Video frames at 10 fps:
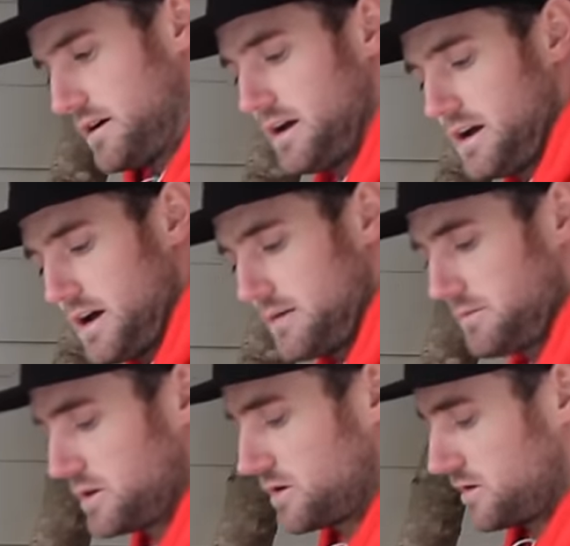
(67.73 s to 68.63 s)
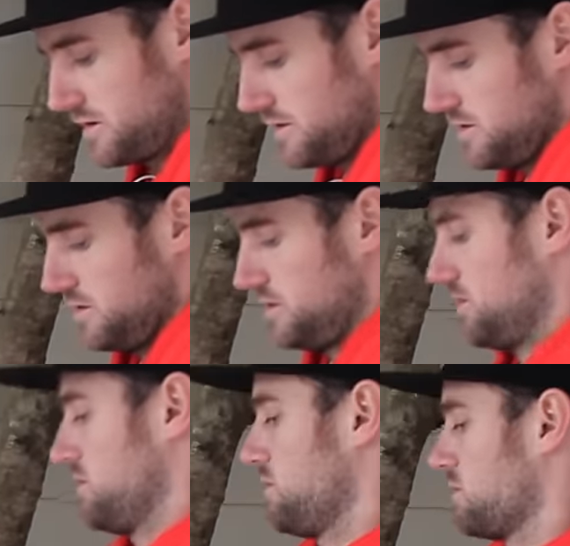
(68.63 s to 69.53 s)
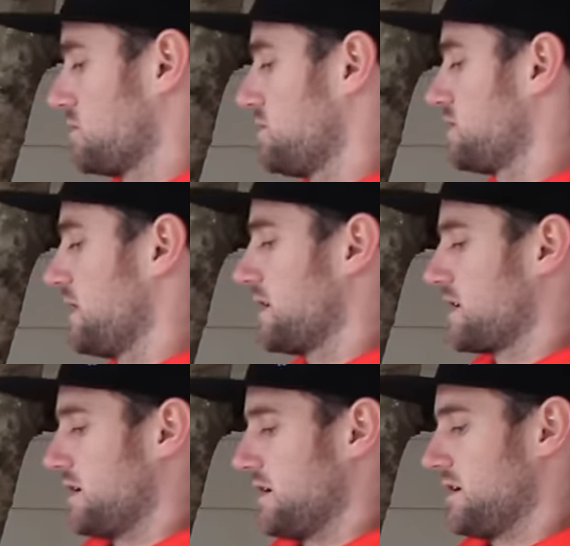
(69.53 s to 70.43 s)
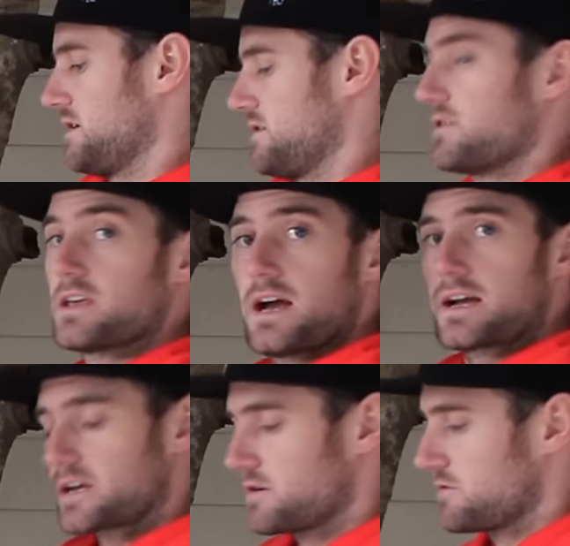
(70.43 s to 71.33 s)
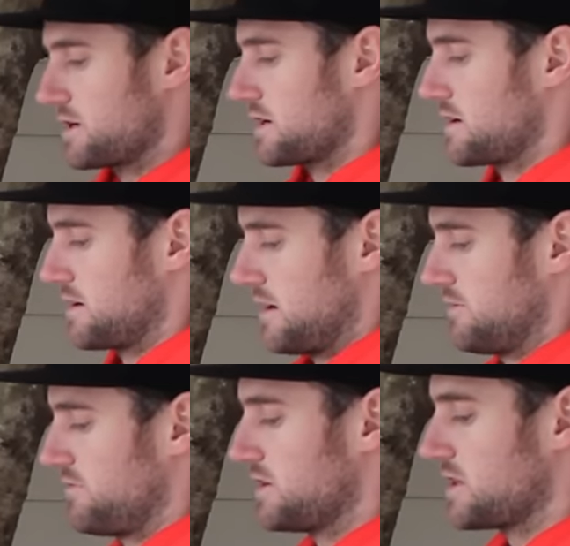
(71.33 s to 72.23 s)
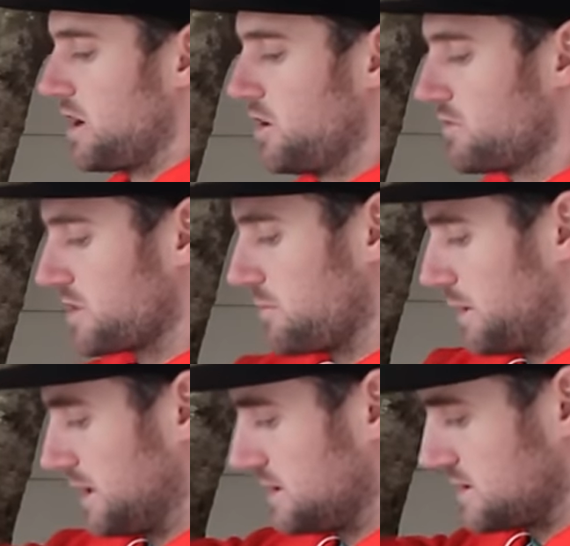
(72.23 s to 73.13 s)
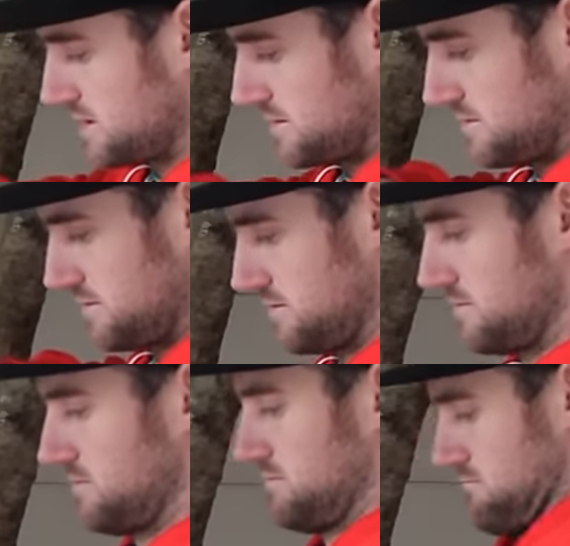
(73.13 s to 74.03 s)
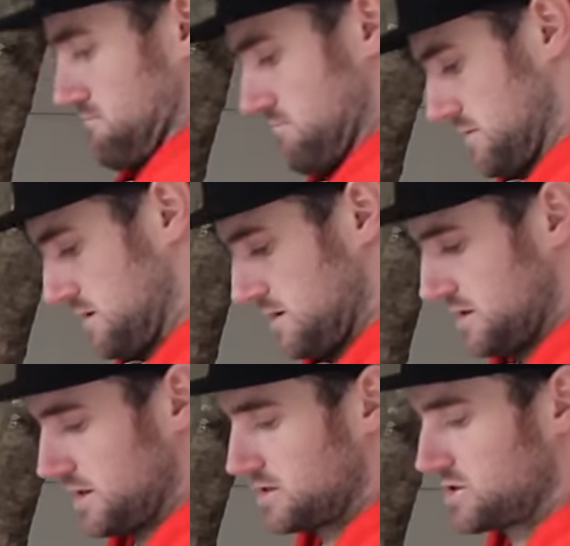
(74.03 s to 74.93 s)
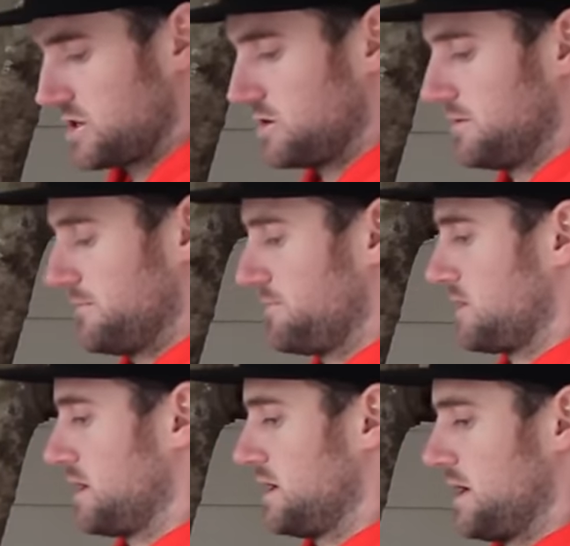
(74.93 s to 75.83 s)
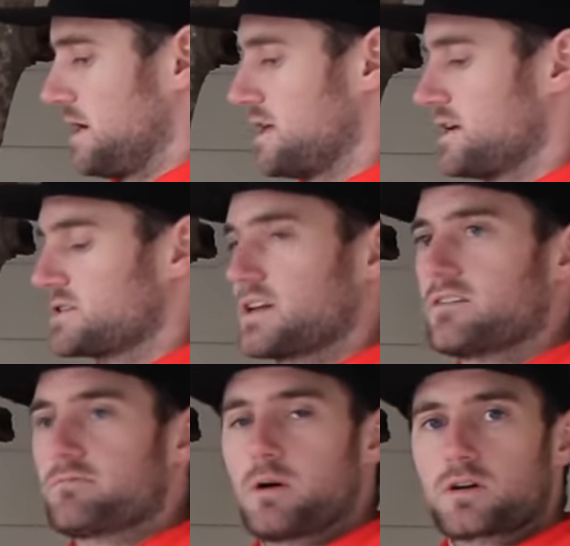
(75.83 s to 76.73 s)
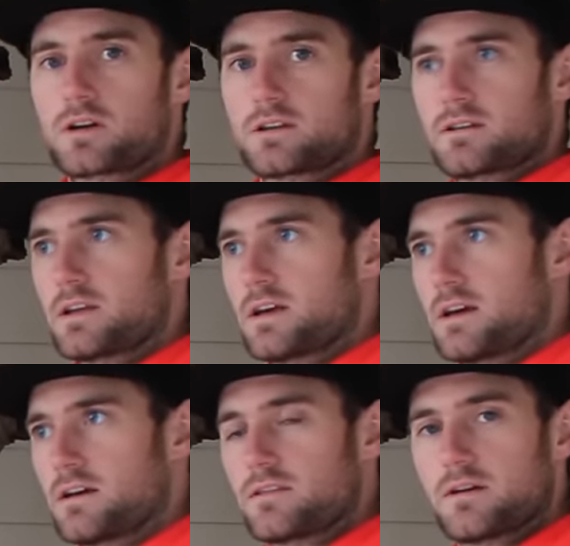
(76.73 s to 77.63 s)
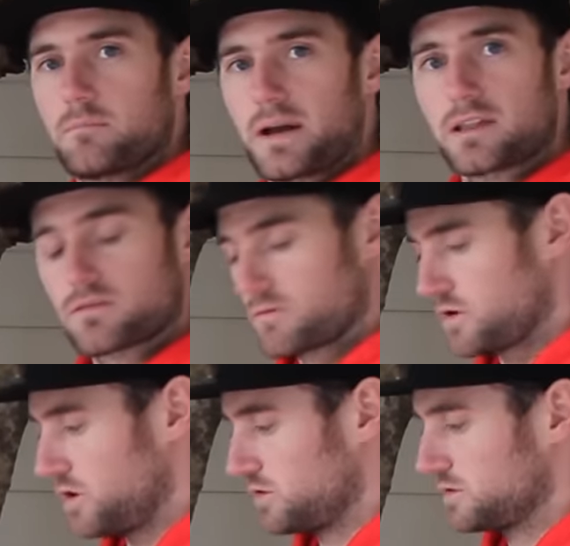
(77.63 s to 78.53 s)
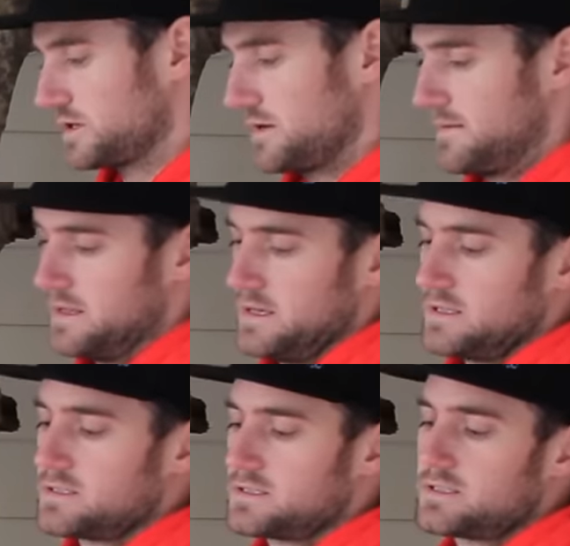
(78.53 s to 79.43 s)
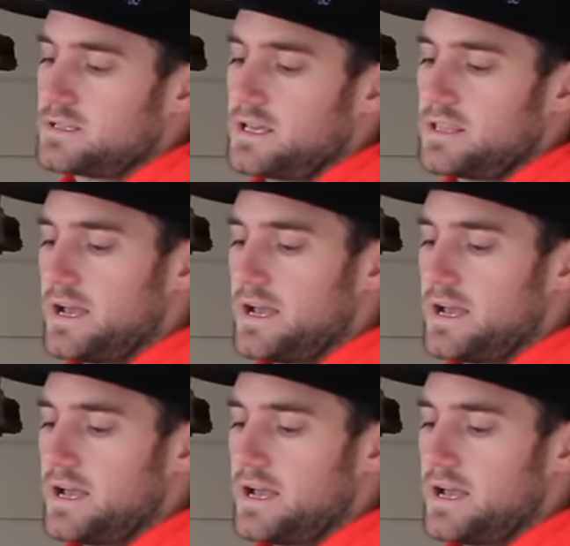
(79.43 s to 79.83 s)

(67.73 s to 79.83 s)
you want to take the anchoring, feed that over the bite like so, and then instead of poking the bite through the hole, take the